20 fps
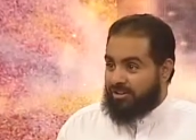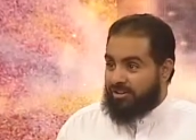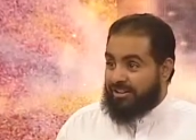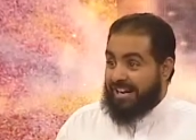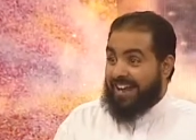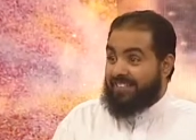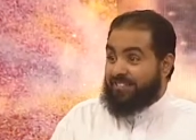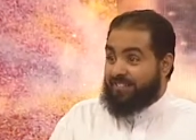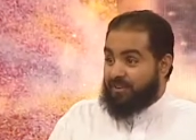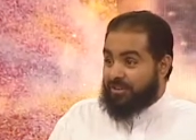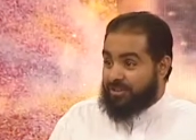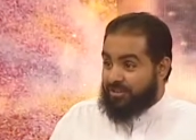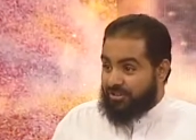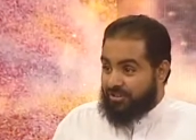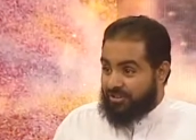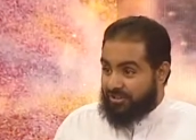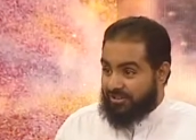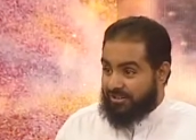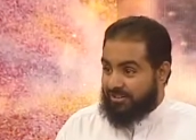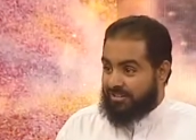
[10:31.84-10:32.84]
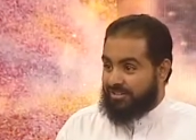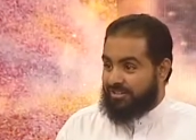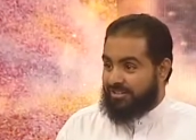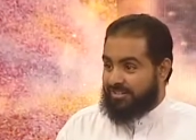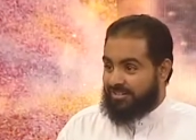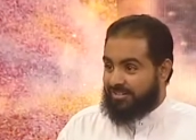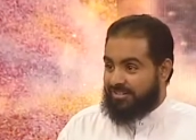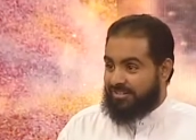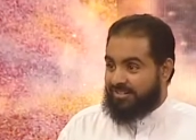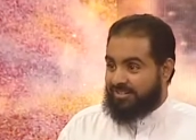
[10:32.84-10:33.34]
your efforts.
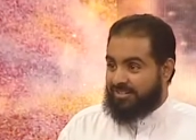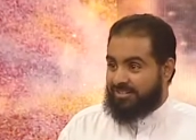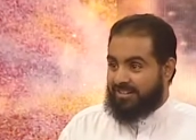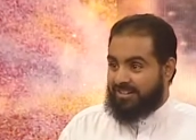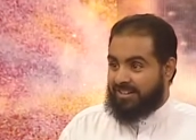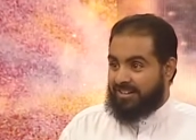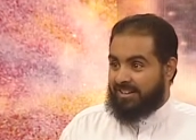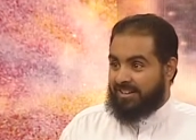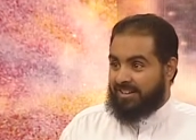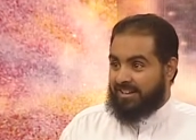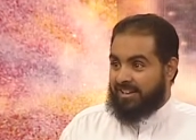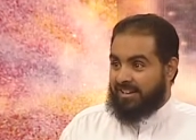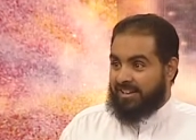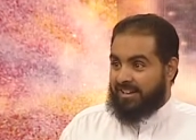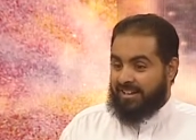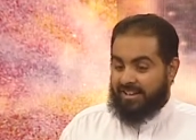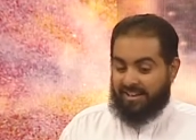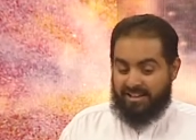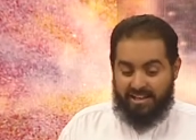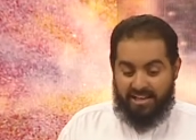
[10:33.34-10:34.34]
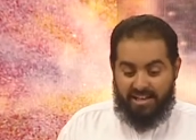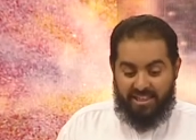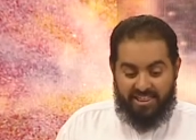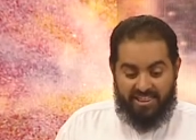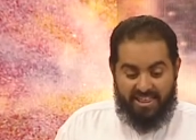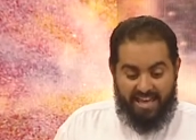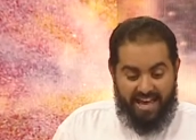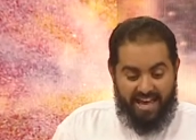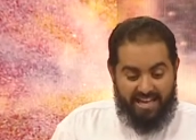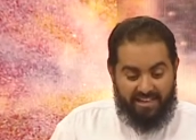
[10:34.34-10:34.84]
Mm-hmm.
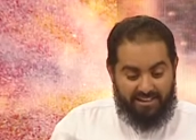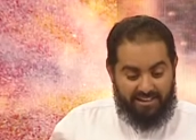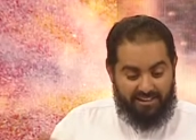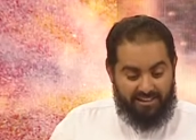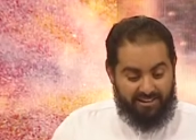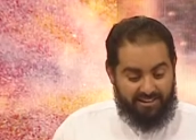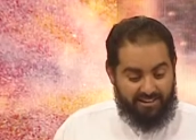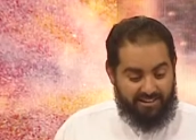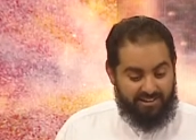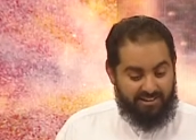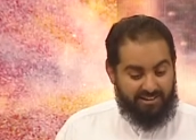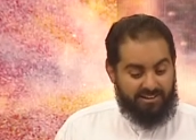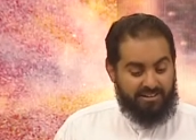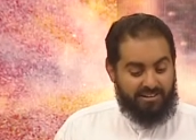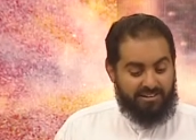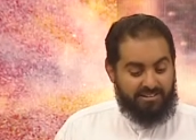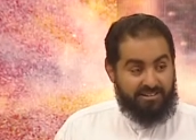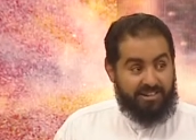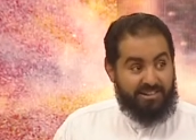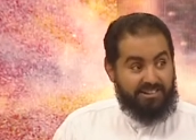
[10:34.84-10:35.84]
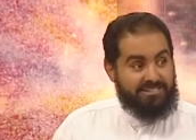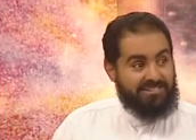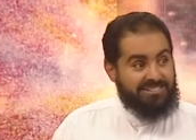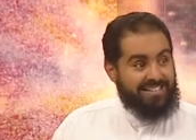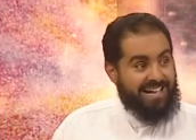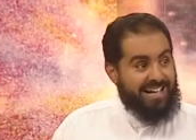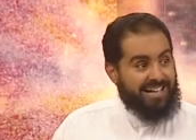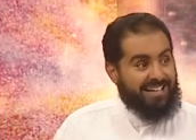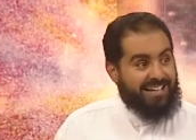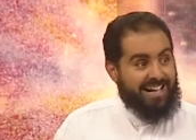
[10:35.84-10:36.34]
That does
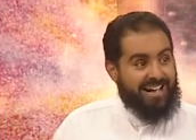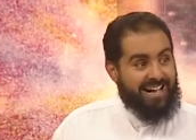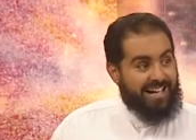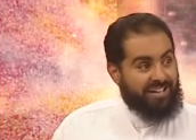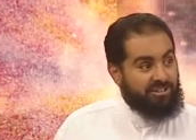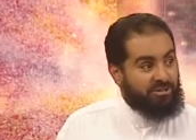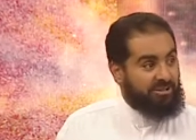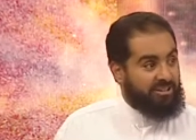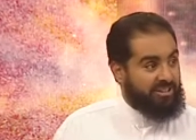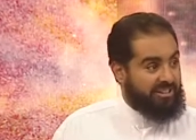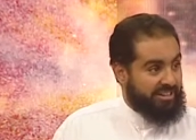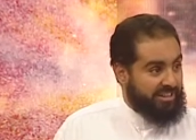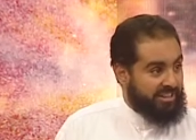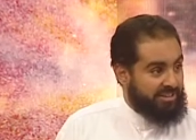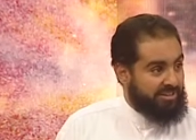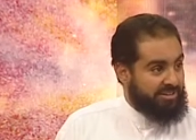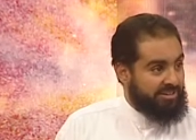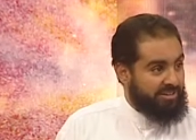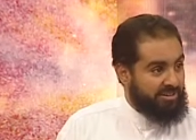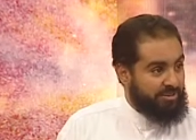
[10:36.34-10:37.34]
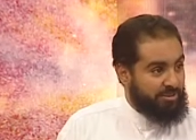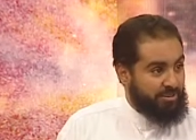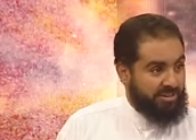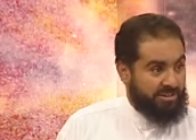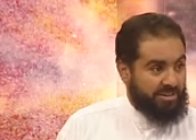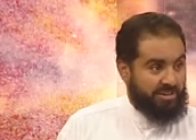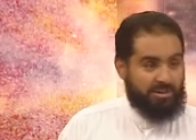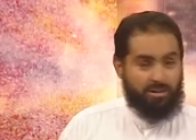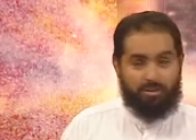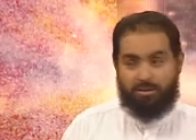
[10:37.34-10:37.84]
not contradict
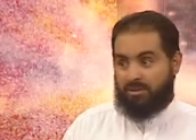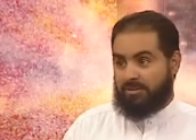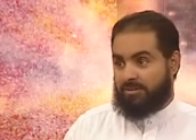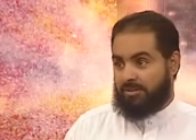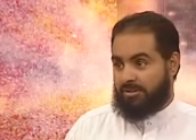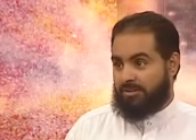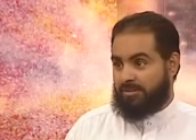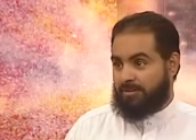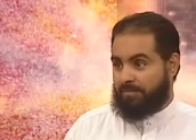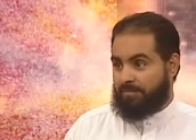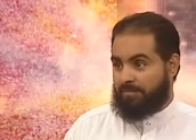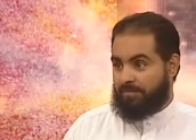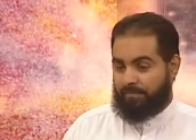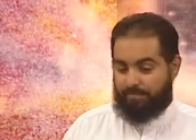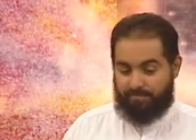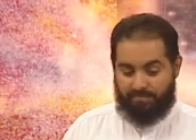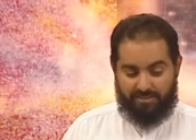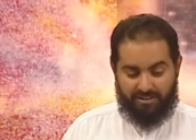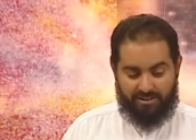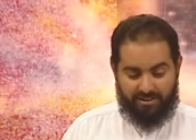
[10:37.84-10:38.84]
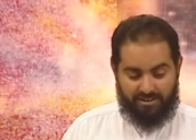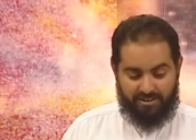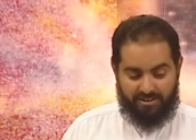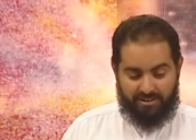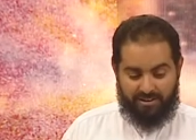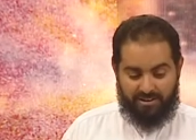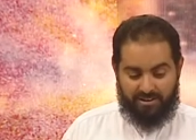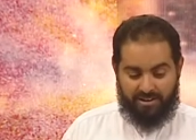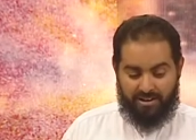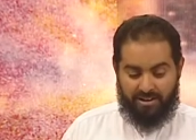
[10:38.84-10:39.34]
with the tawakkul.
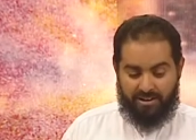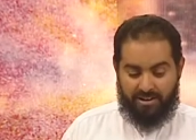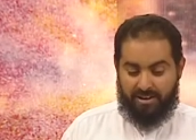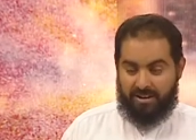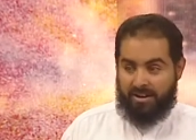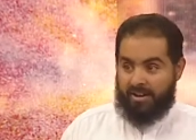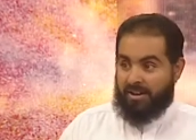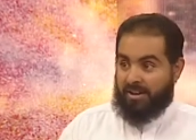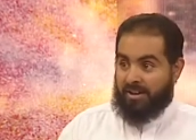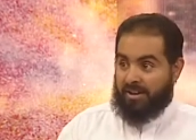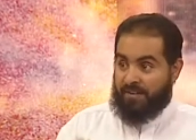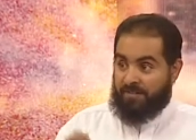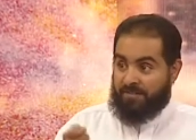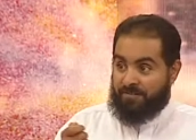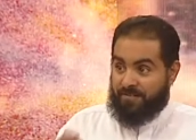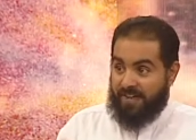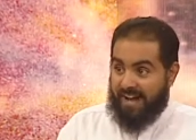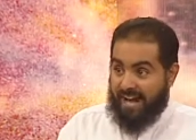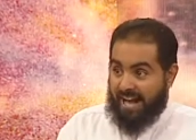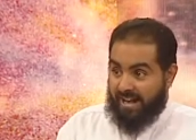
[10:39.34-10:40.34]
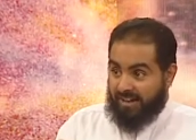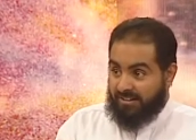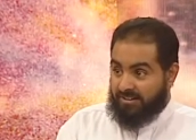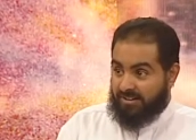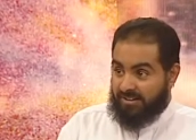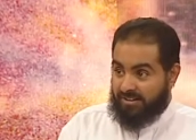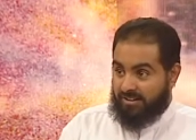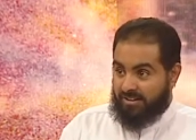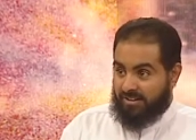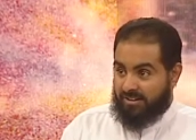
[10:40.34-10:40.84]
Mm. In
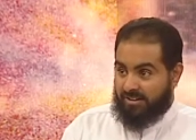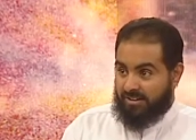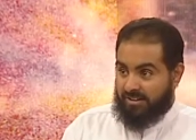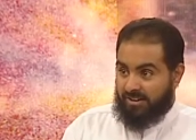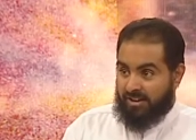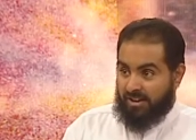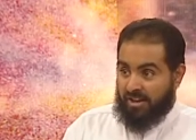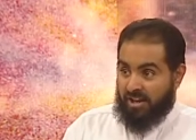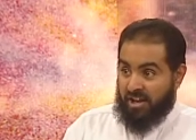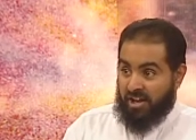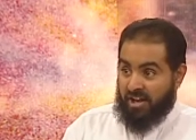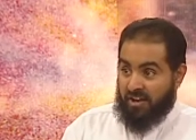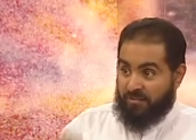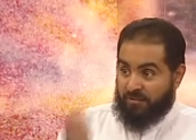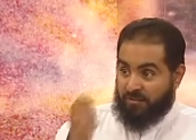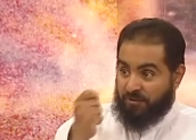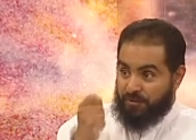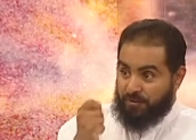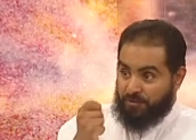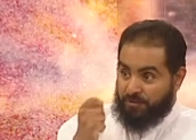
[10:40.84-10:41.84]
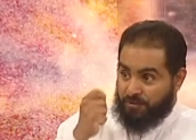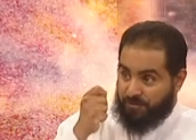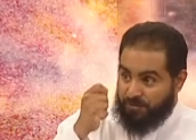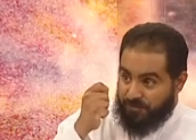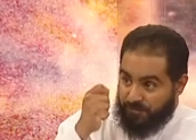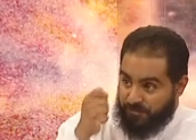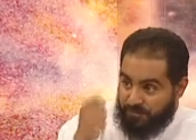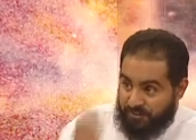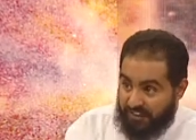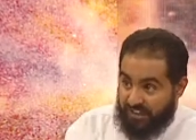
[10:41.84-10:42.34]
fact, if you
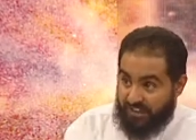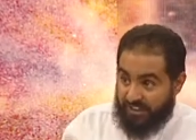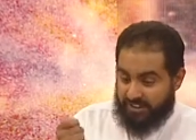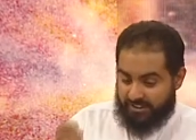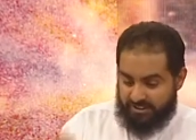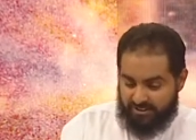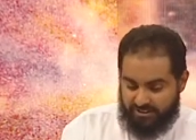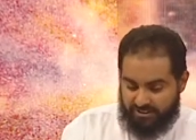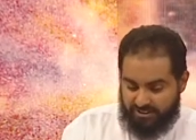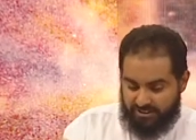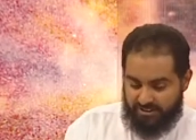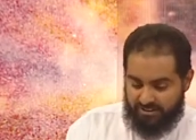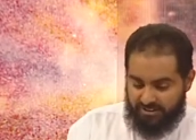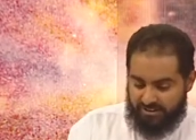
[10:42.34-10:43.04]
fulfill it,